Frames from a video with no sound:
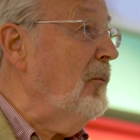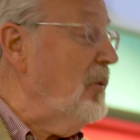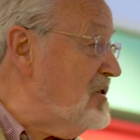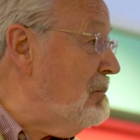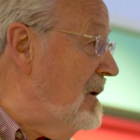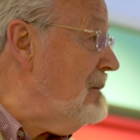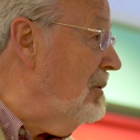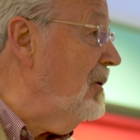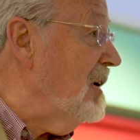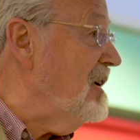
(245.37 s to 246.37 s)
which
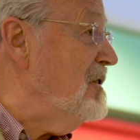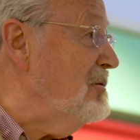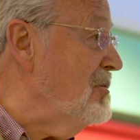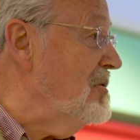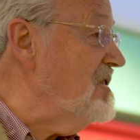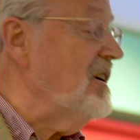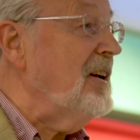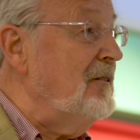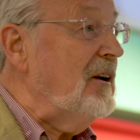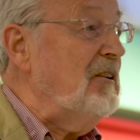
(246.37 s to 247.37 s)
people used
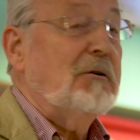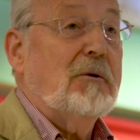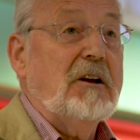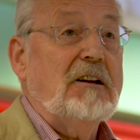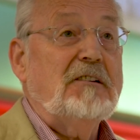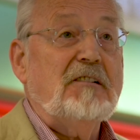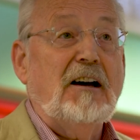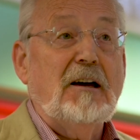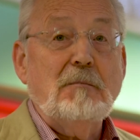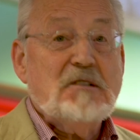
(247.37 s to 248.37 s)
in Victorian
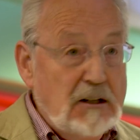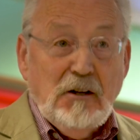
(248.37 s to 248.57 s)
times,